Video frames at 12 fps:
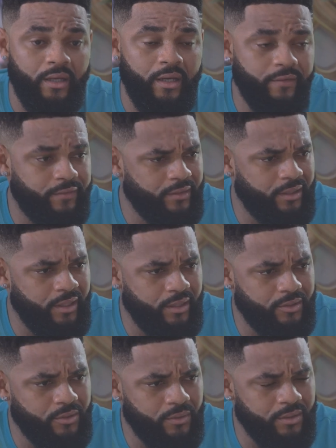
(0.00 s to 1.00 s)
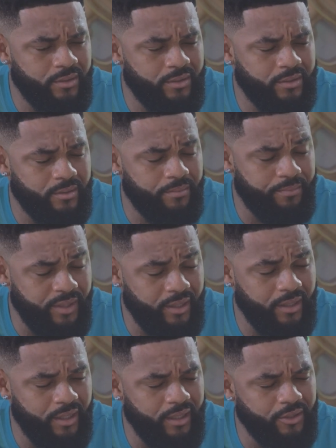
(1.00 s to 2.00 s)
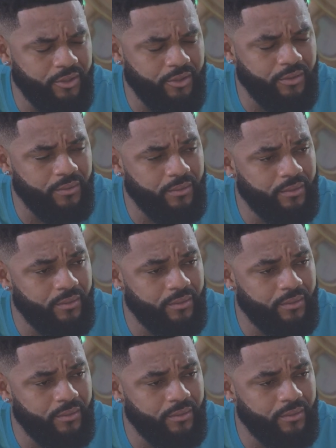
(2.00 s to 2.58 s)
every day towards being like you.